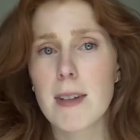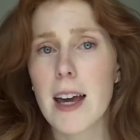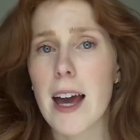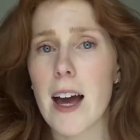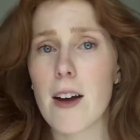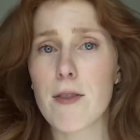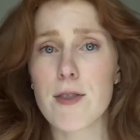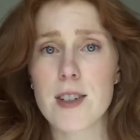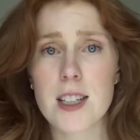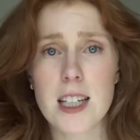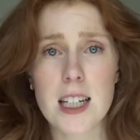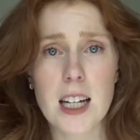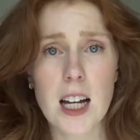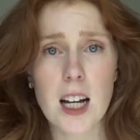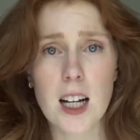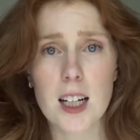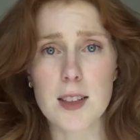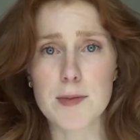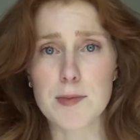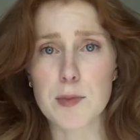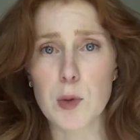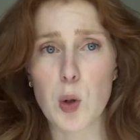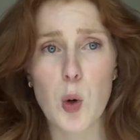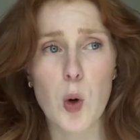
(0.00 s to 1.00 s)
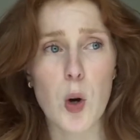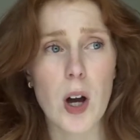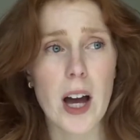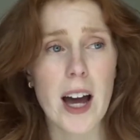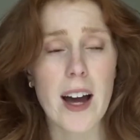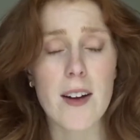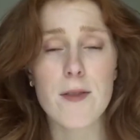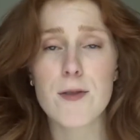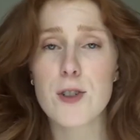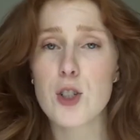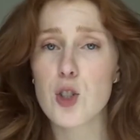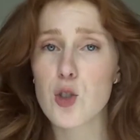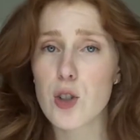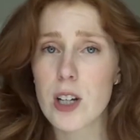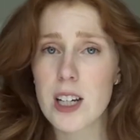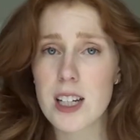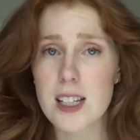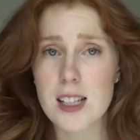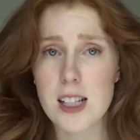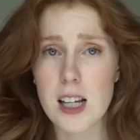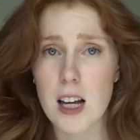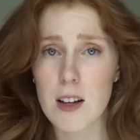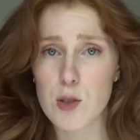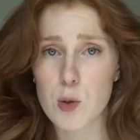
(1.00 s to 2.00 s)
out for dinner or out for
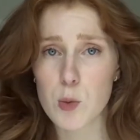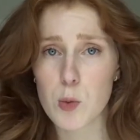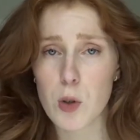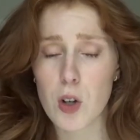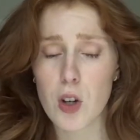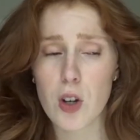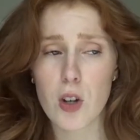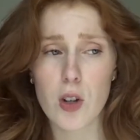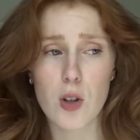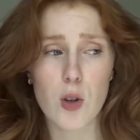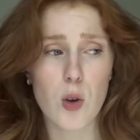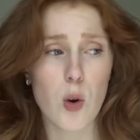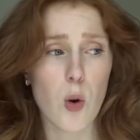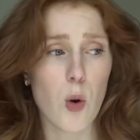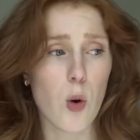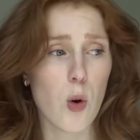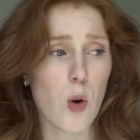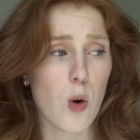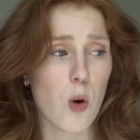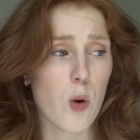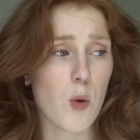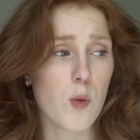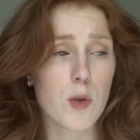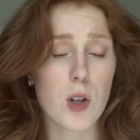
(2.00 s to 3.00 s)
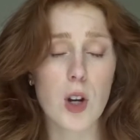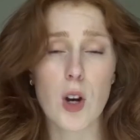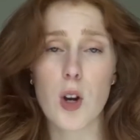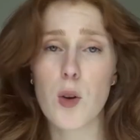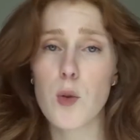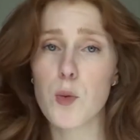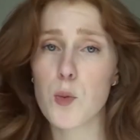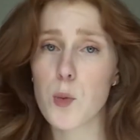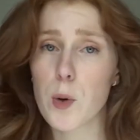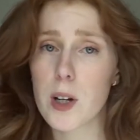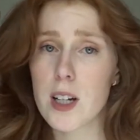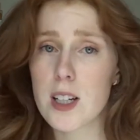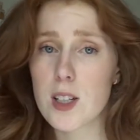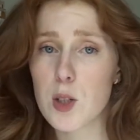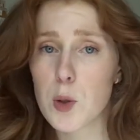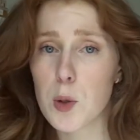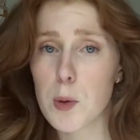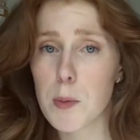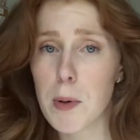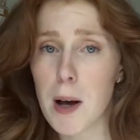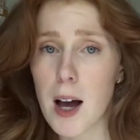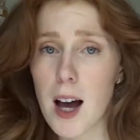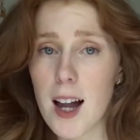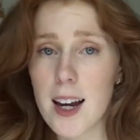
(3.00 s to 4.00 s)
drinks after work, or you know, wear to
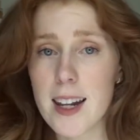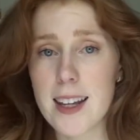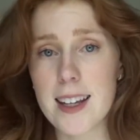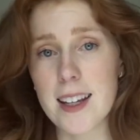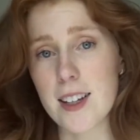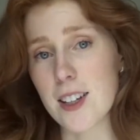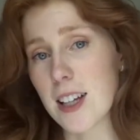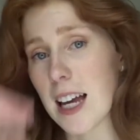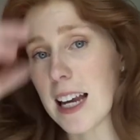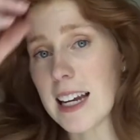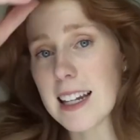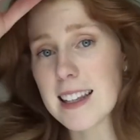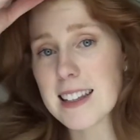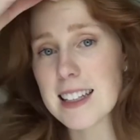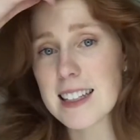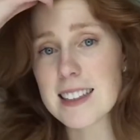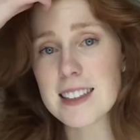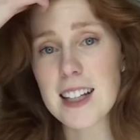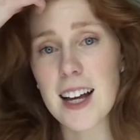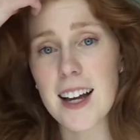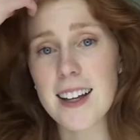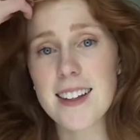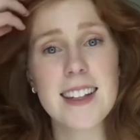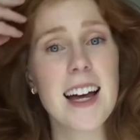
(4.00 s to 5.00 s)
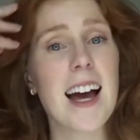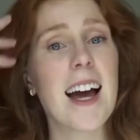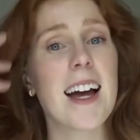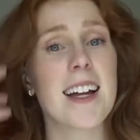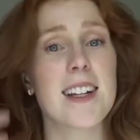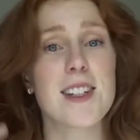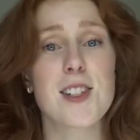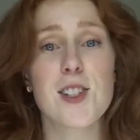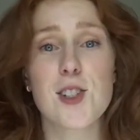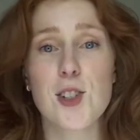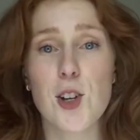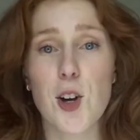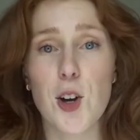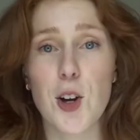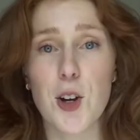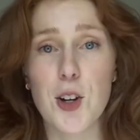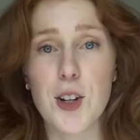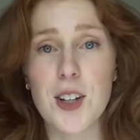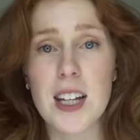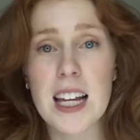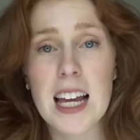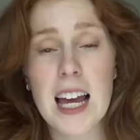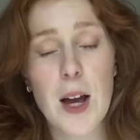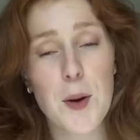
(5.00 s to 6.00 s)
a party, anything like that. So
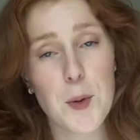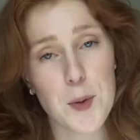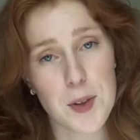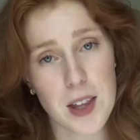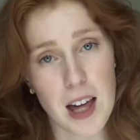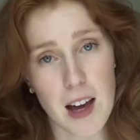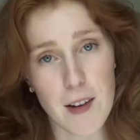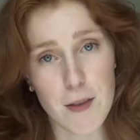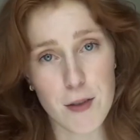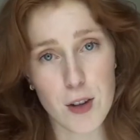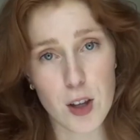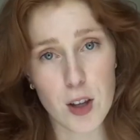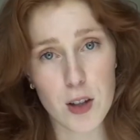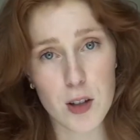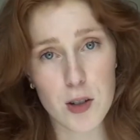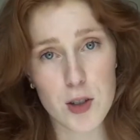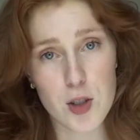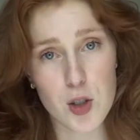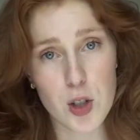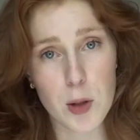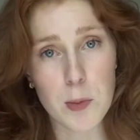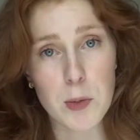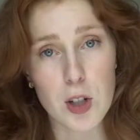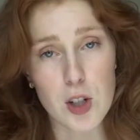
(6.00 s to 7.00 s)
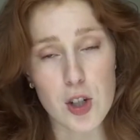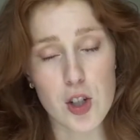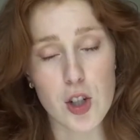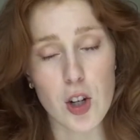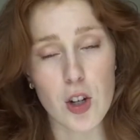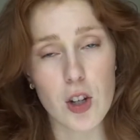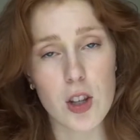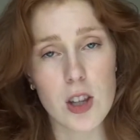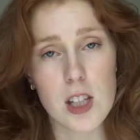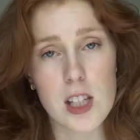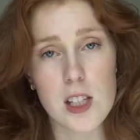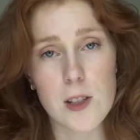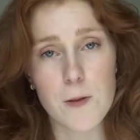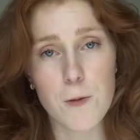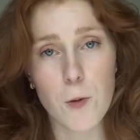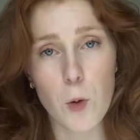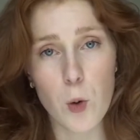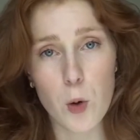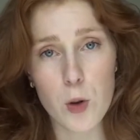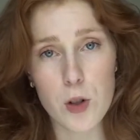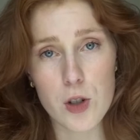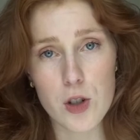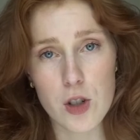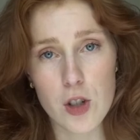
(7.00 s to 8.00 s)
without further ado, I'm going to show you these
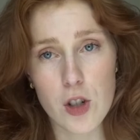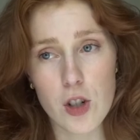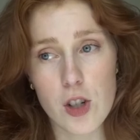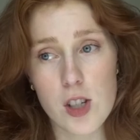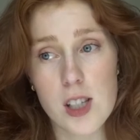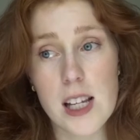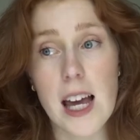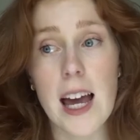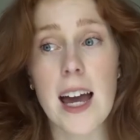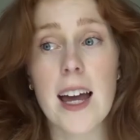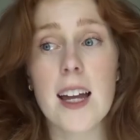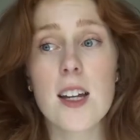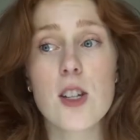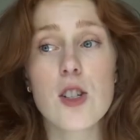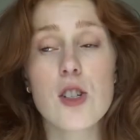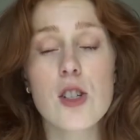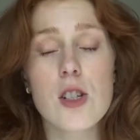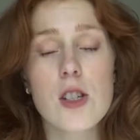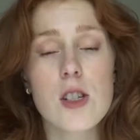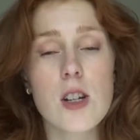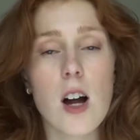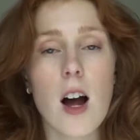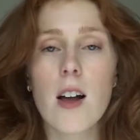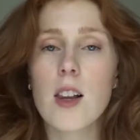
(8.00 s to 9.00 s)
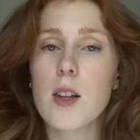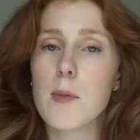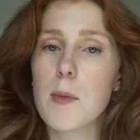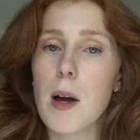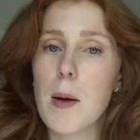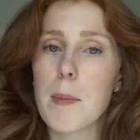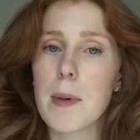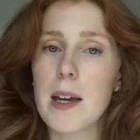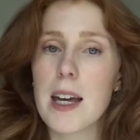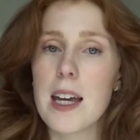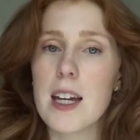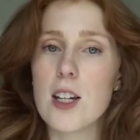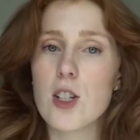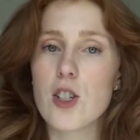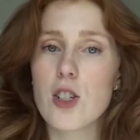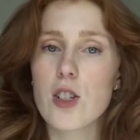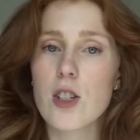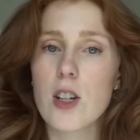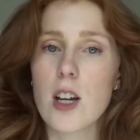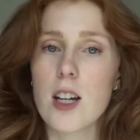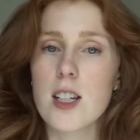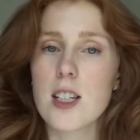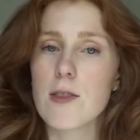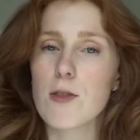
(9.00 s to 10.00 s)
four shoes and style them up each
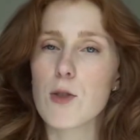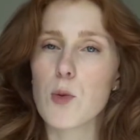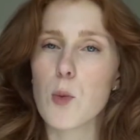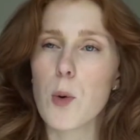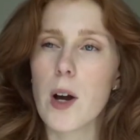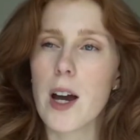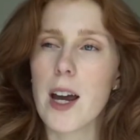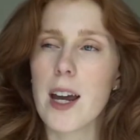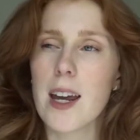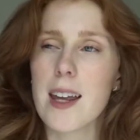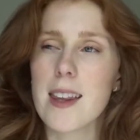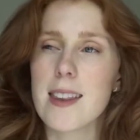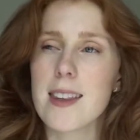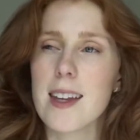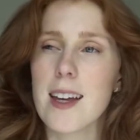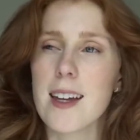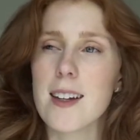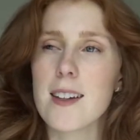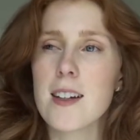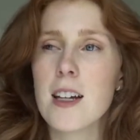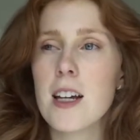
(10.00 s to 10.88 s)
a different way that,